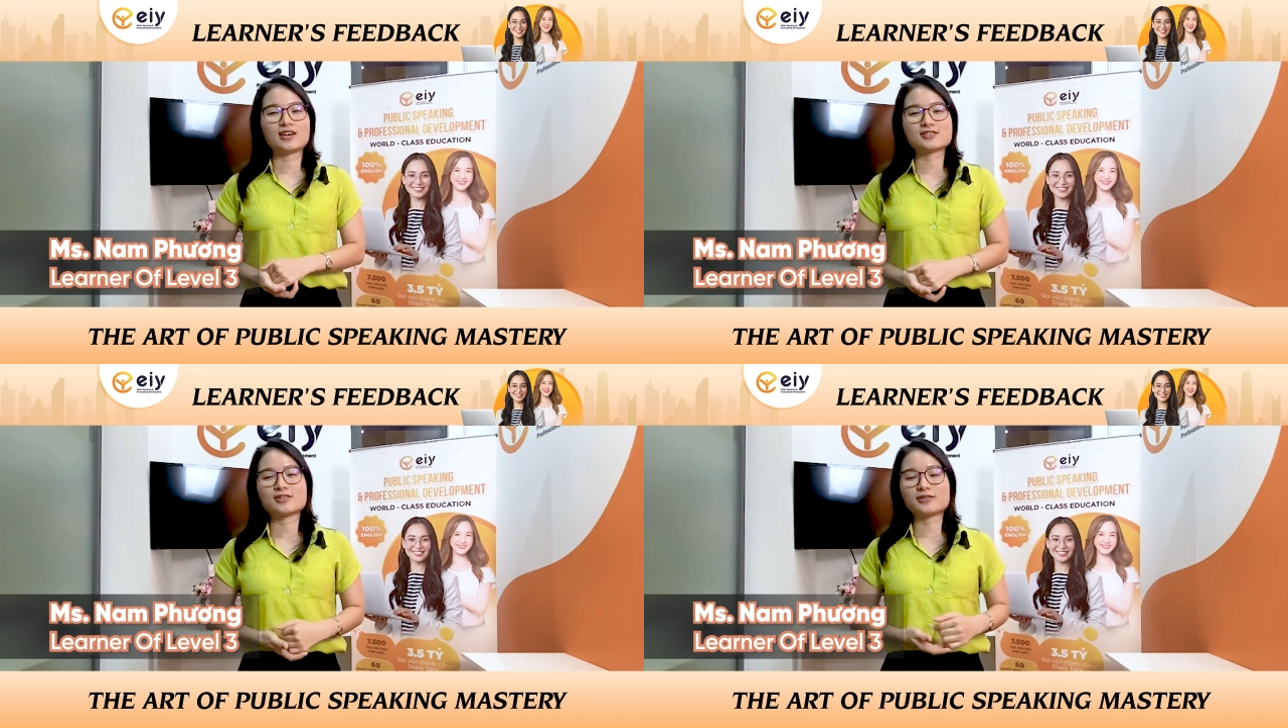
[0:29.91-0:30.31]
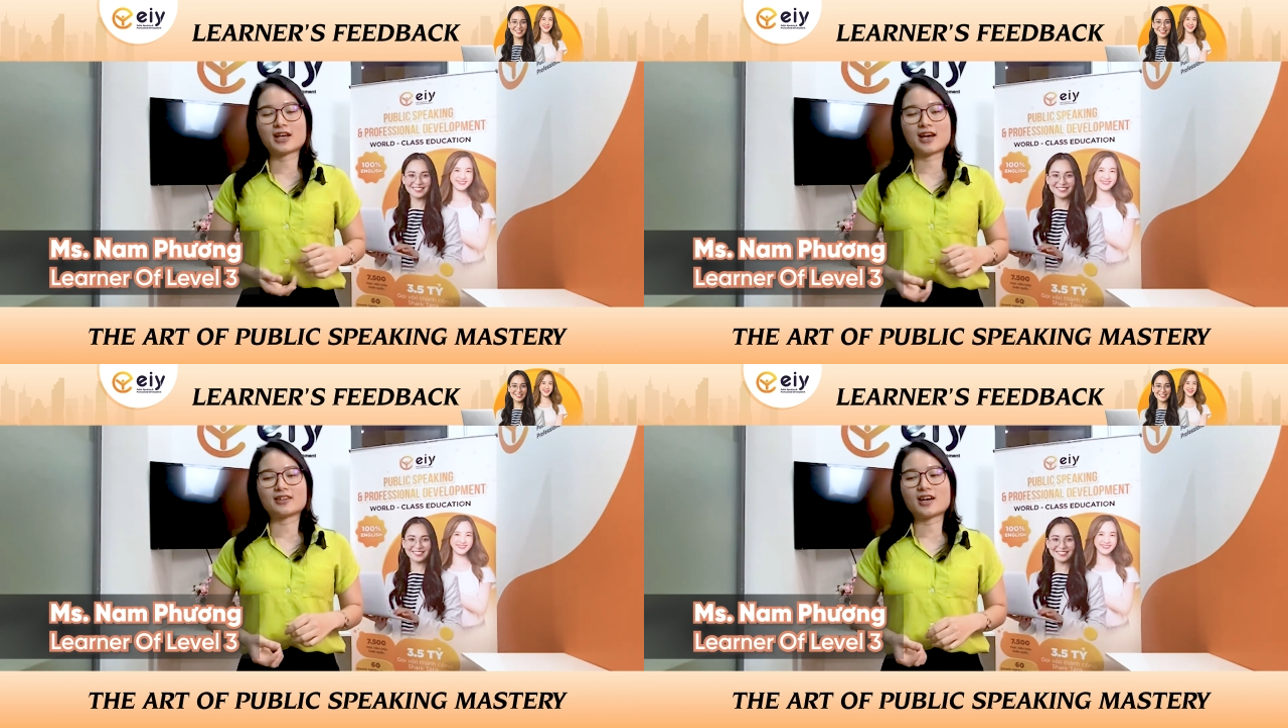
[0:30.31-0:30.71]
so
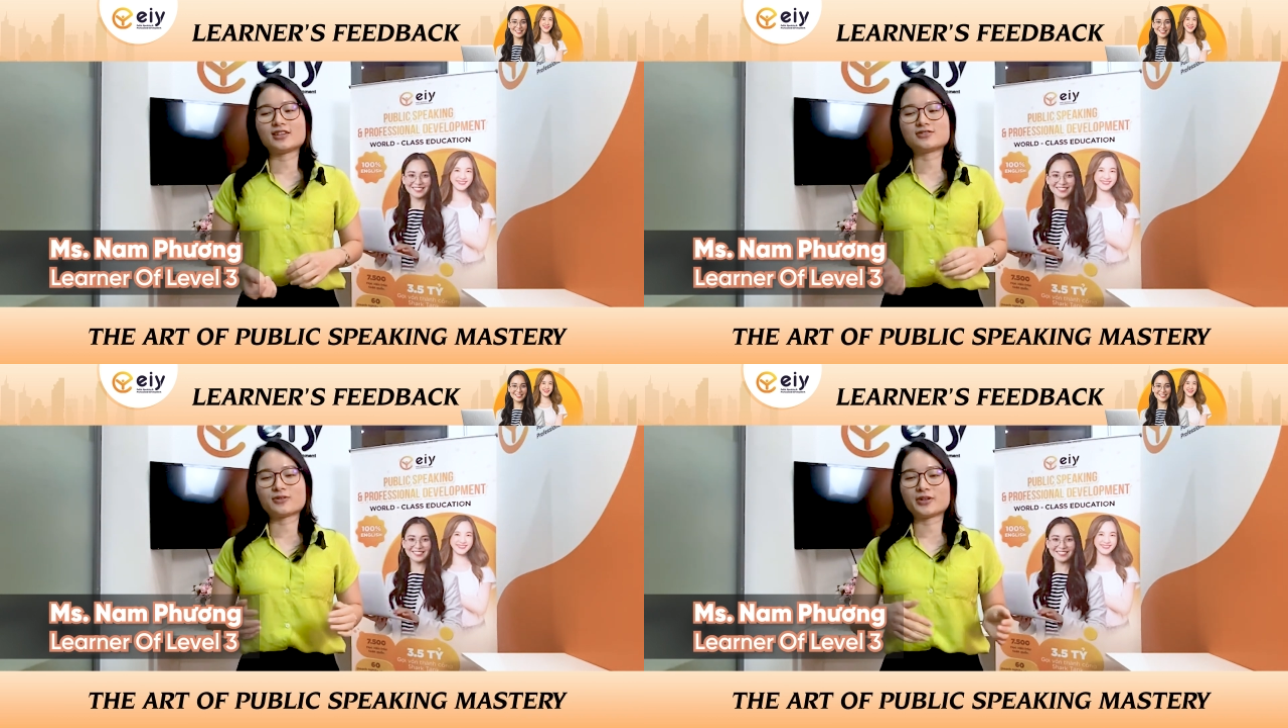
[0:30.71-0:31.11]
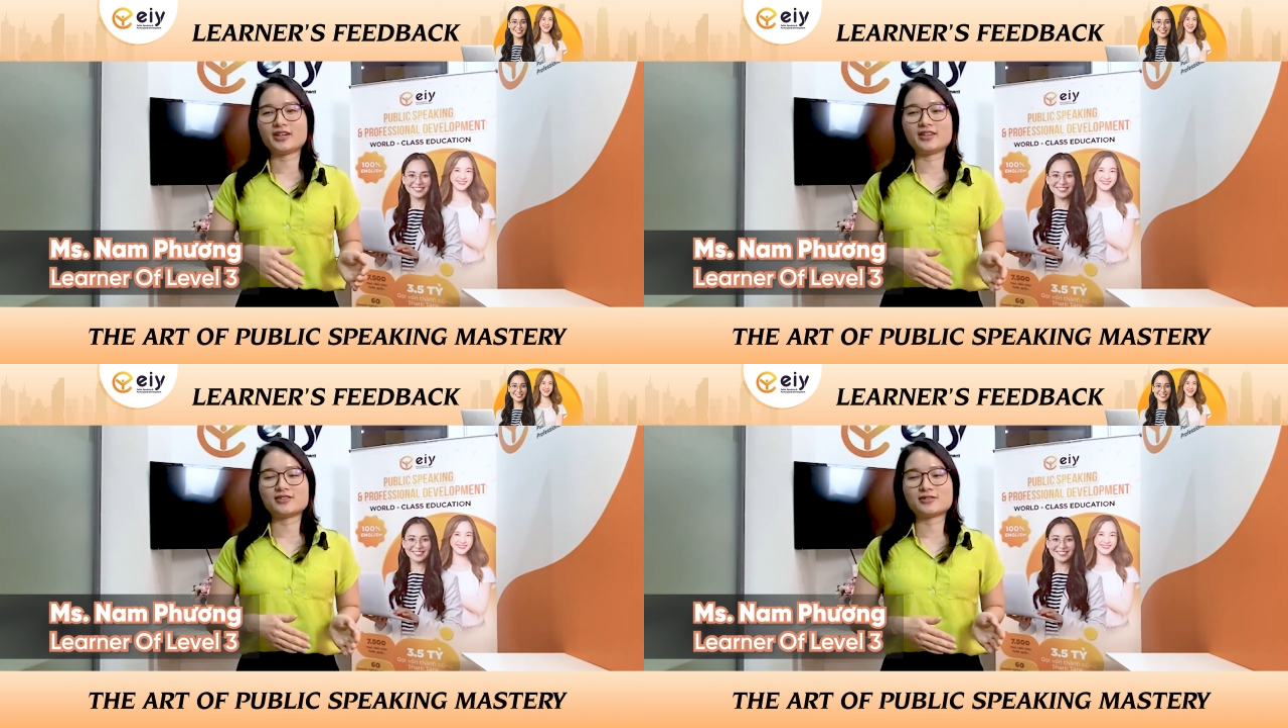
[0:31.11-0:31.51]
that I
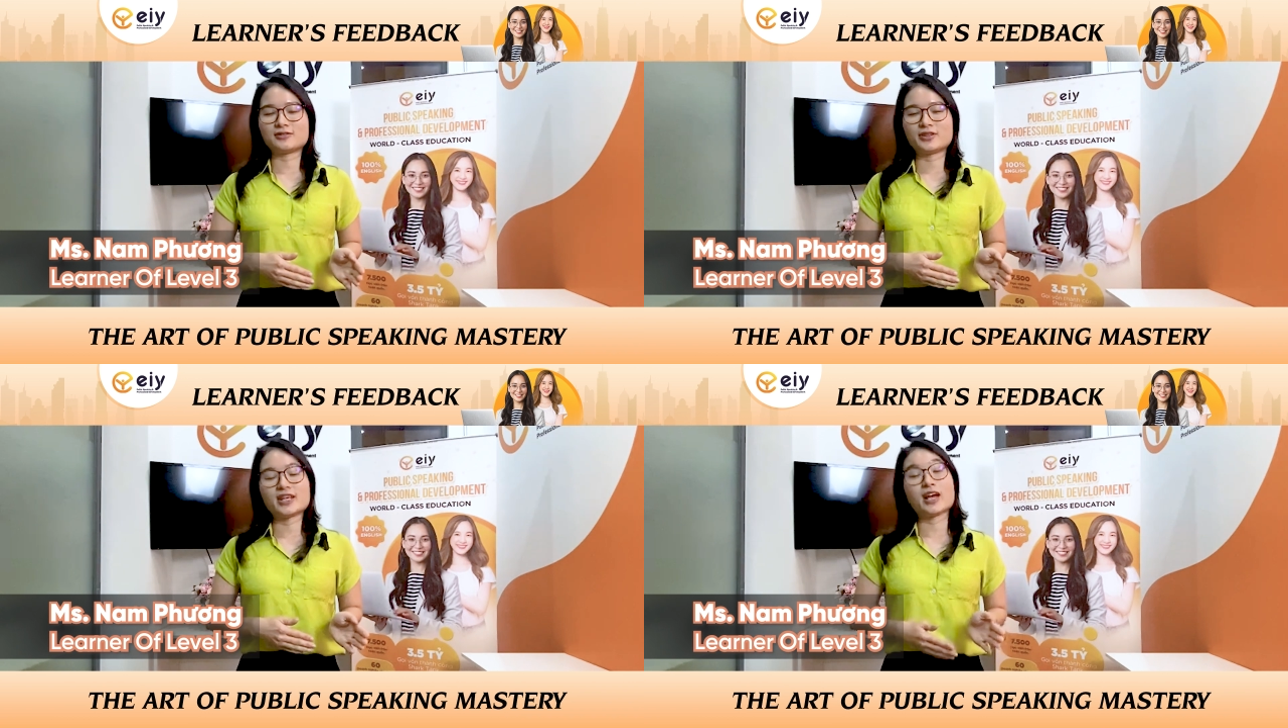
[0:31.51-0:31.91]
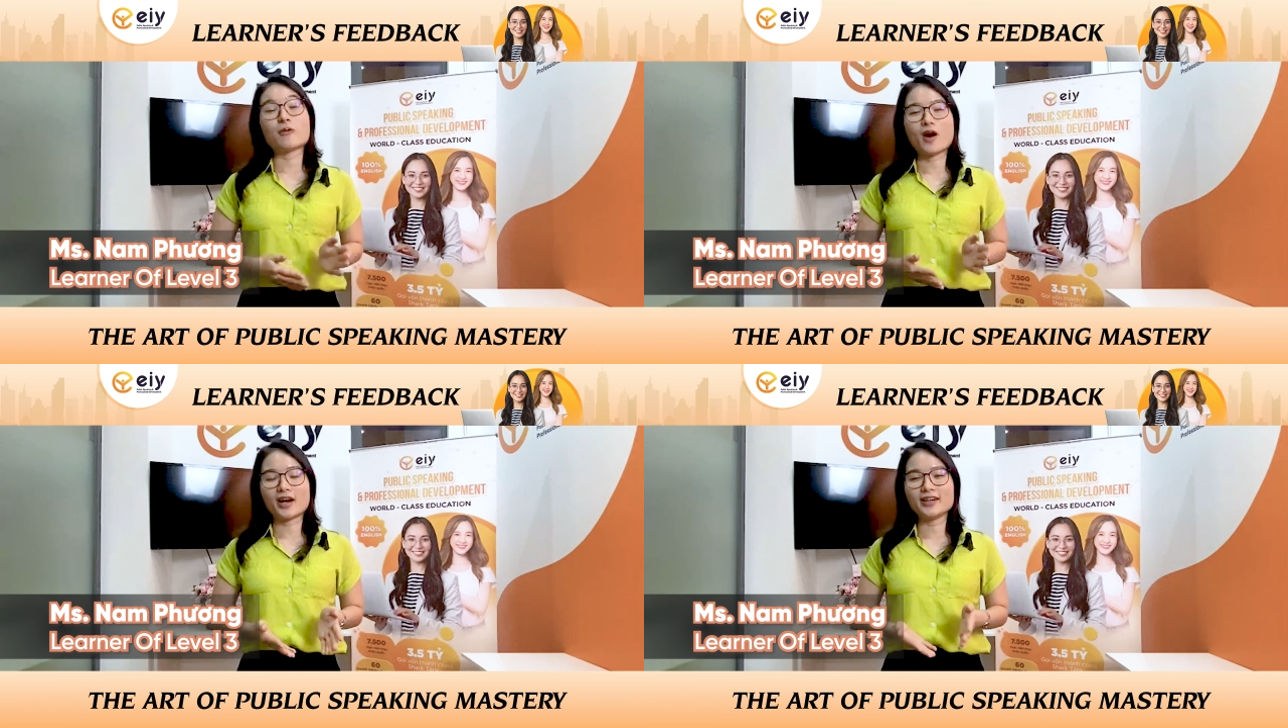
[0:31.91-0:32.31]
join into
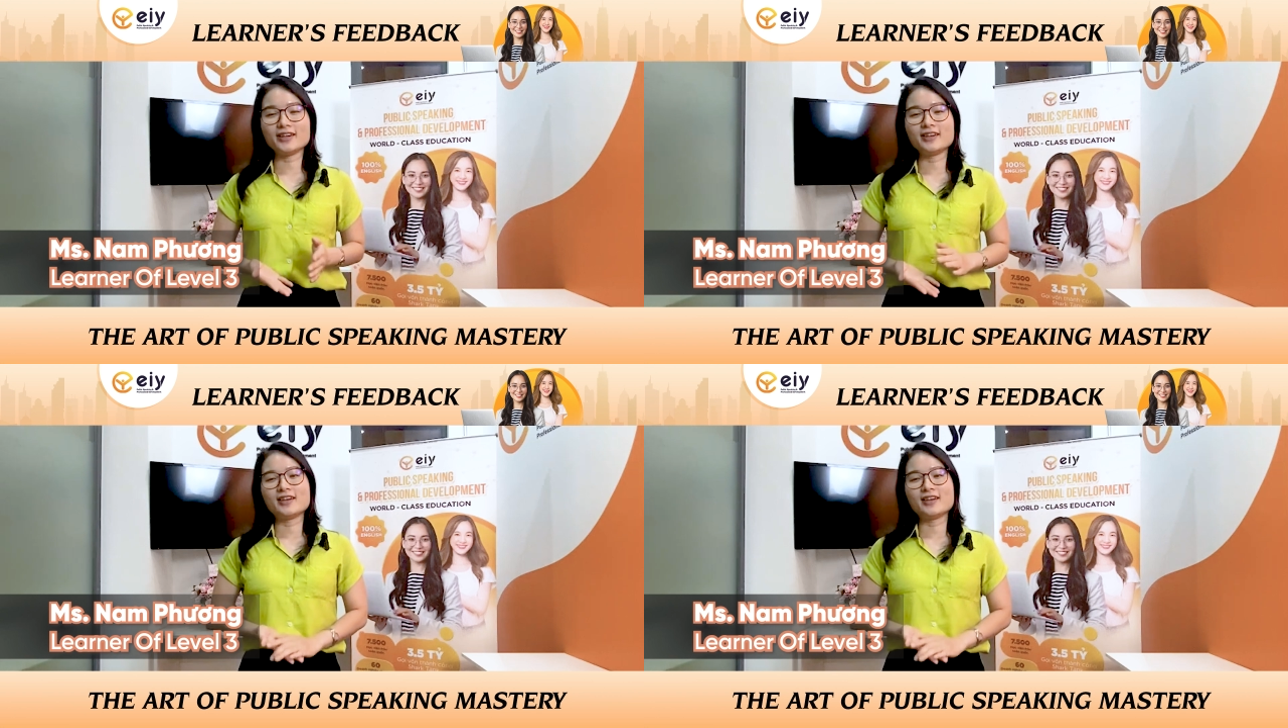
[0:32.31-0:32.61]
DIY.